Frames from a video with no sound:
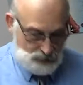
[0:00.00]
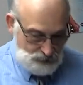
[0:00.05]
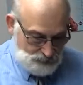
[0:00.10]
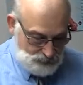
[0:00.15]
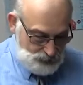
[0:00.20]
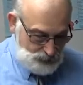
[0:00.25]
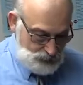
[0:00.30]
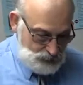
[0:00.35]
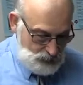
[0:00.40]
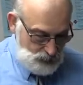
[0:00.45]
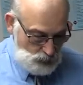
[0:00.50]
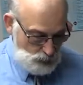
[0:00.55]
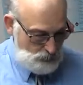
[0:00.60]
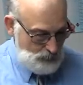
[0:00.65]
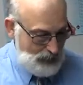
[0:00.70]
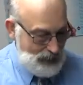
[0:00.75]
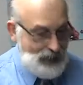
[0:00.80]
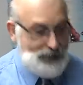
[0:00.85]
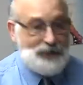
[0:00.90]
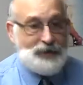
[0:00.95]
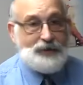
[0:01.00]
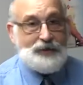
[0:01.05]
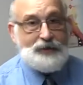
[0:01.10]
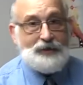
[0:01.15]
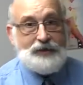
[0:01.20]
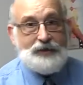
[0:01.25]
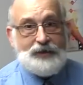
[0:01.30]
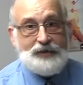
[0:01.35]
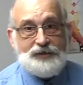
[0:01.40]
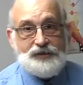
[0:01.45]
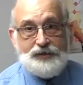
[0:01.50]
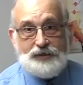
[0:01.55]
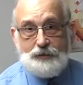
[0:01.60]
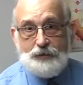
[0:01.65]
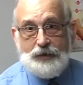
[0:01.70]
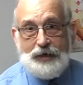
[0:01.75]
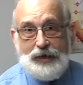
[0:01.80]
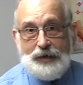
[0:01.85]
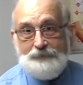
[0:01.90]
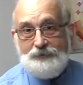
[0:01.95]
for the low back and see
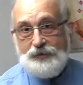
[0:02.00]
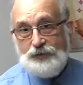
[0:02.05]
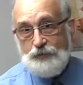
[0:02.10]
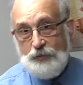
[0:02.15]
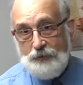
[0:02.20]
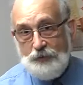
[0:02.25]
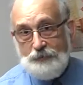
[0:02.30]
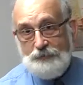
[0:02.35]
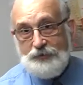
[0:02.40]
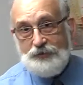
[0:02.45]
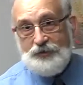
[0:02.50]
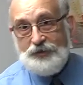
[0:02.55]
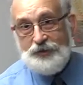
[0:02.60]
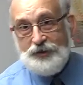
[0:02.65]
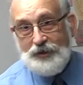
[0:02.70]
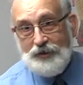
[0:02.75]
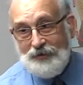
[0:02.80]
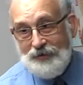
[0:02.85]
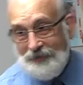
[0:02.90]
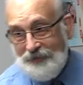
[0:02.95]
what happens when we put the gel